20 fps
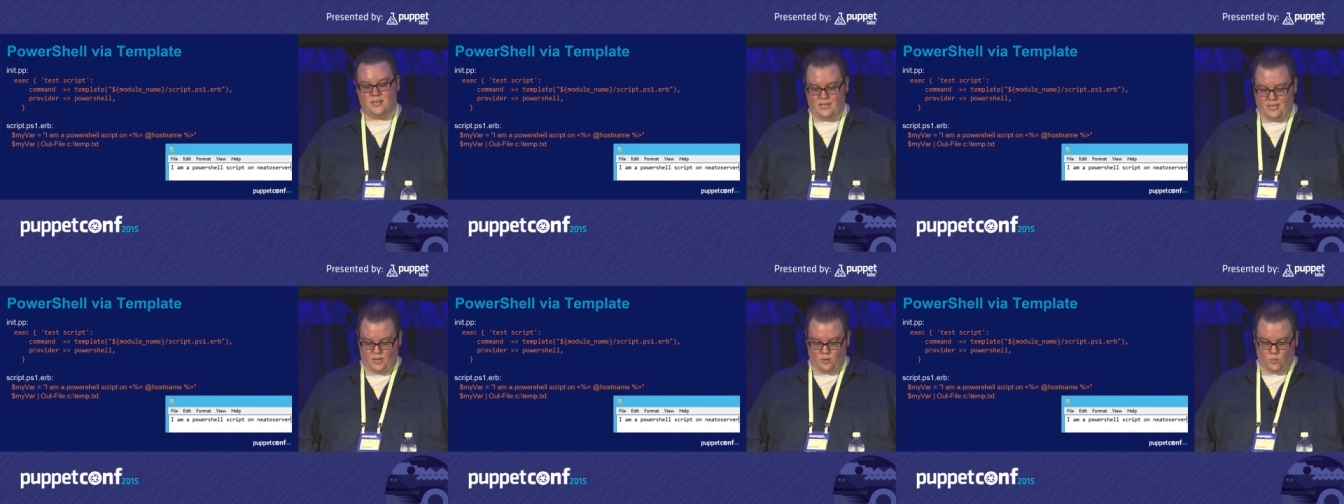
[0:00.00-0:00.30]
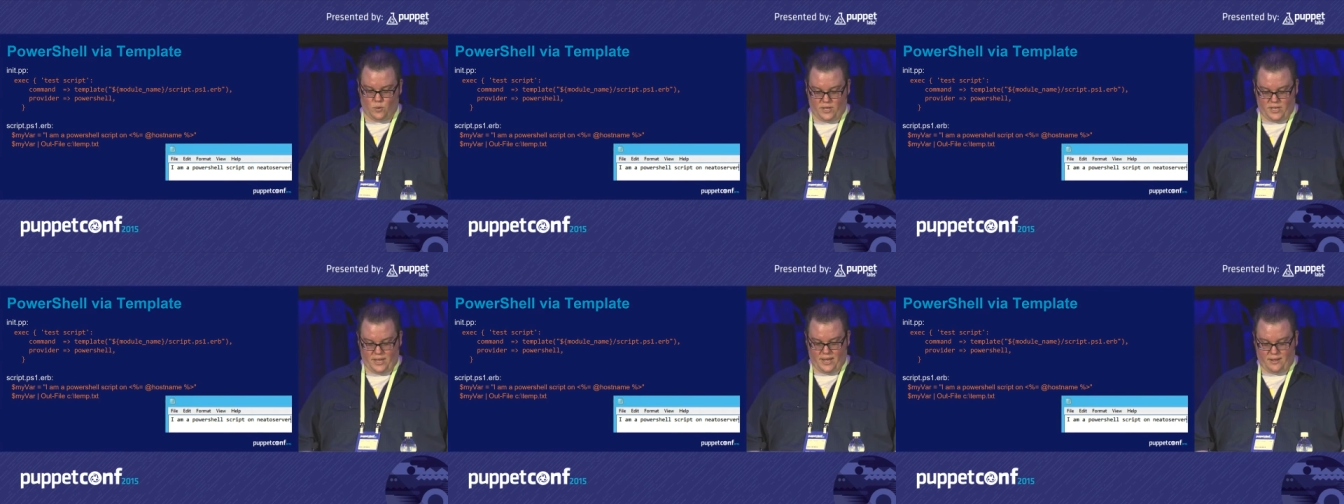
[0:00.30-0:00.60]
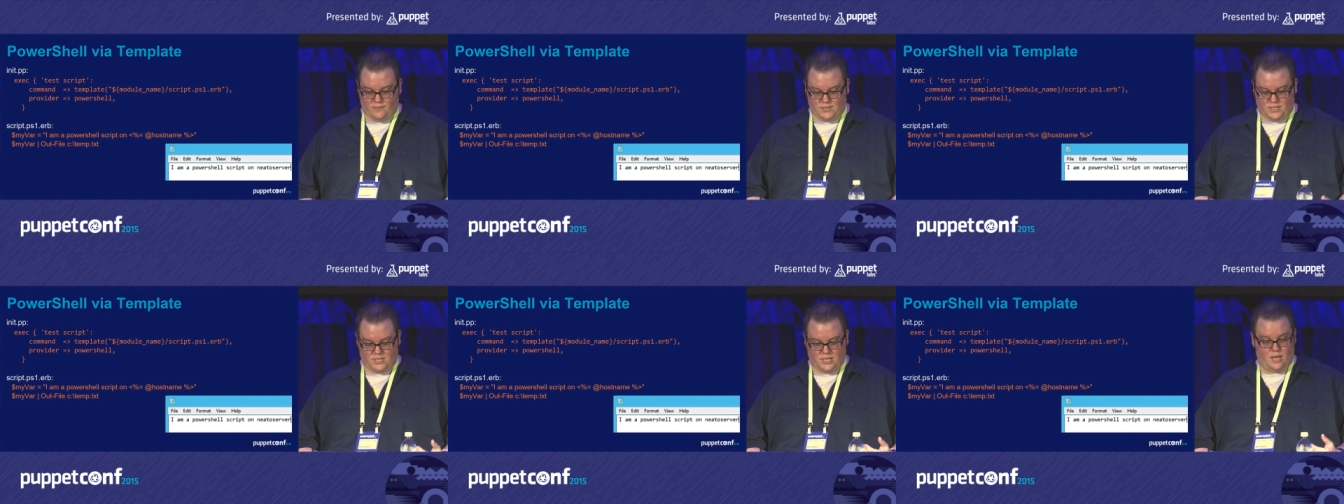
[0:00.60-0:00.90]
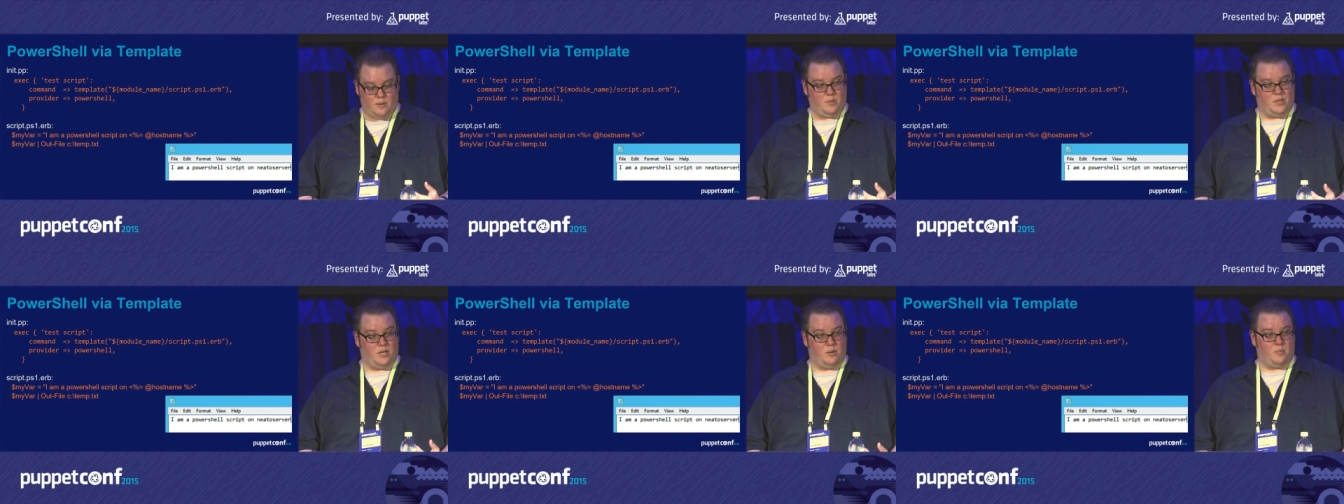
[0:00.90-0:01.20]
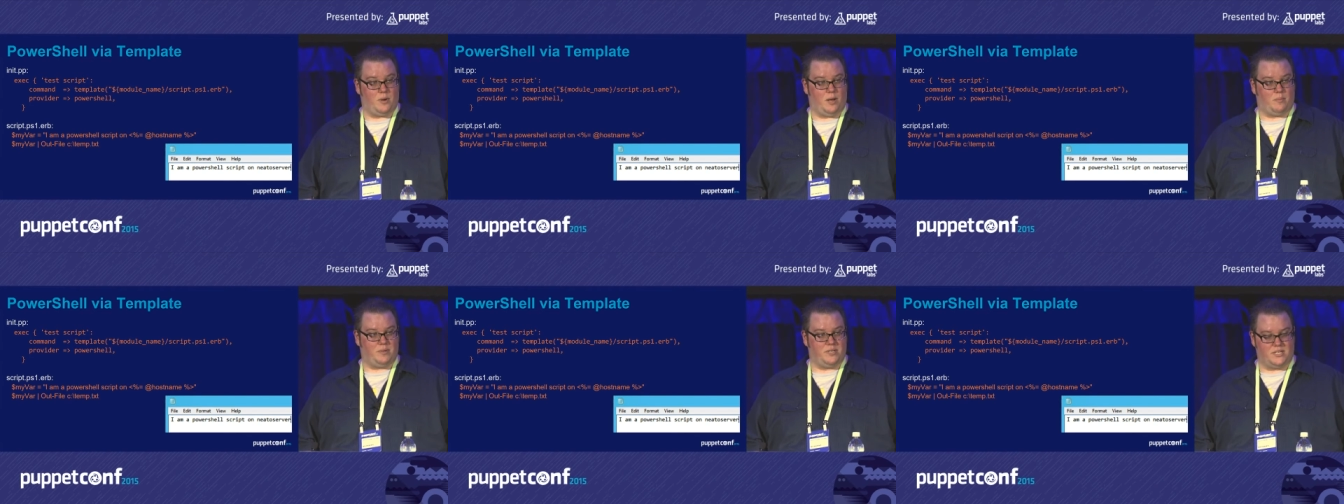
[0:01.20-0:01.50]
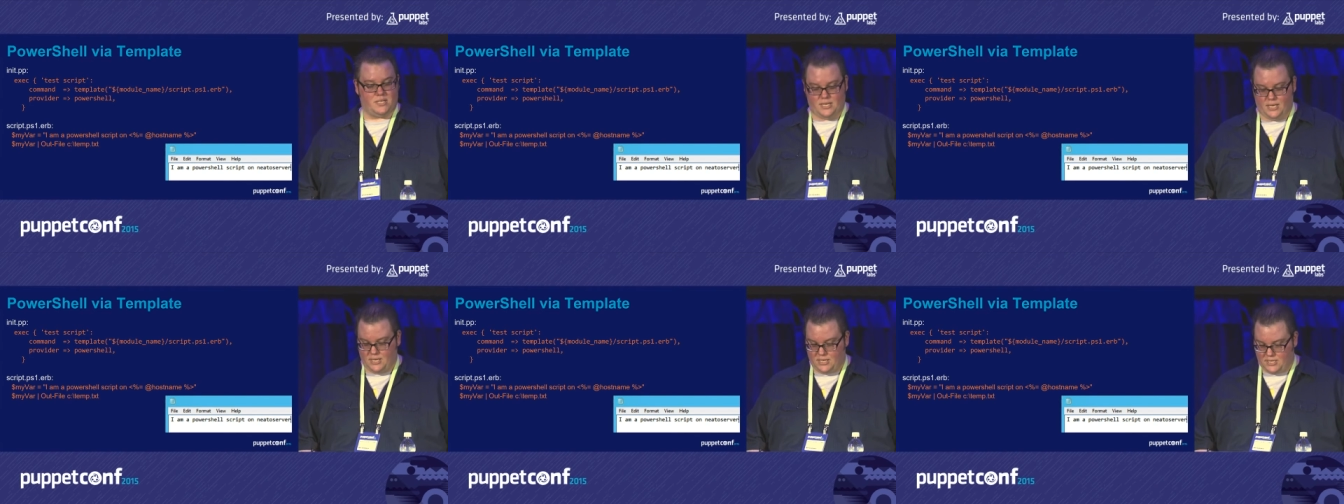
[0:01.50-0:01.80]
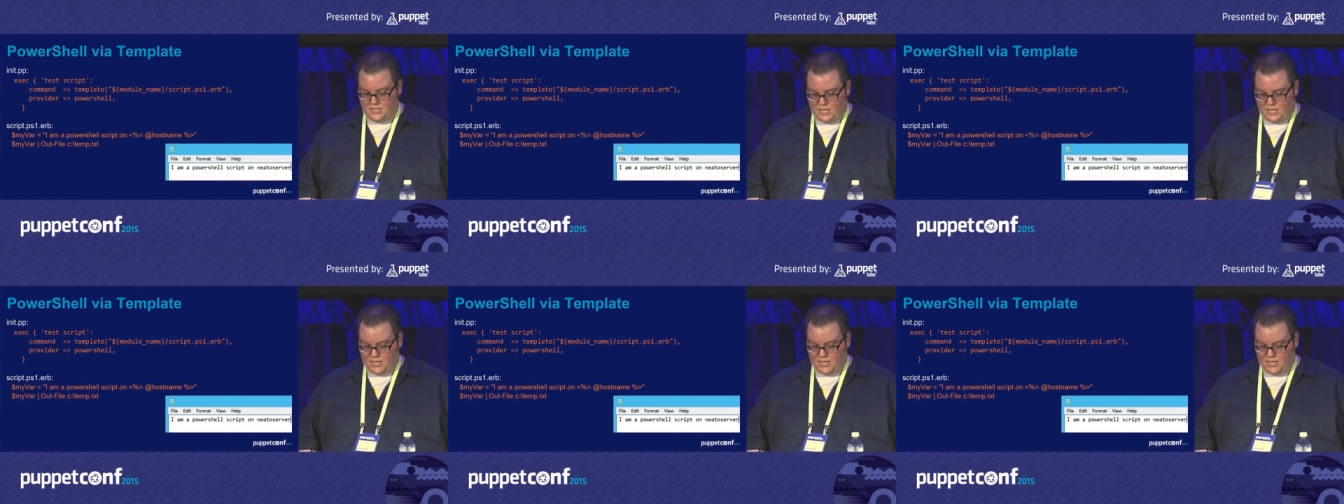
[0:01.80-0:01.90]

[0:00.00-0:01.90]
in what you have to type into Puppet to get it